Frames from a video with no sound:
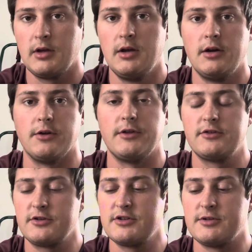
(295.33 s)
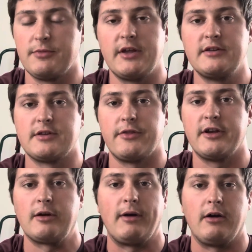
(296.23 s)
Now, these are just some things to
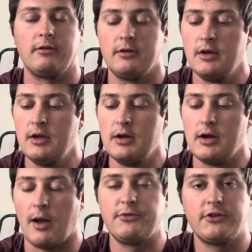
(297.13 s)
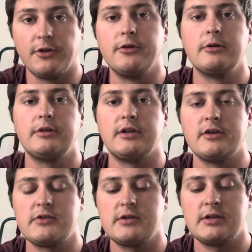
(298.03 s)
think about. I'm still new at
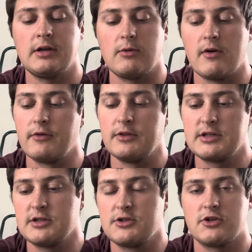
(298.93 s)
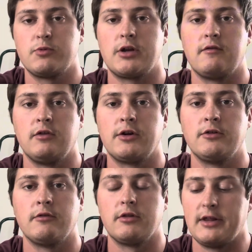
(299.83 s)
this. However, this is just what I've
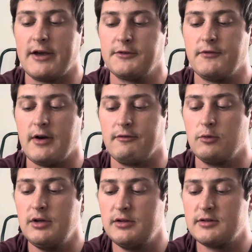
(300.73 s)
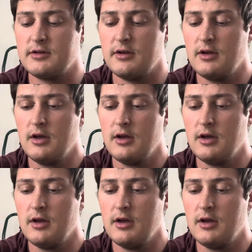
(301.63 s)
learned over the last 5 weeks.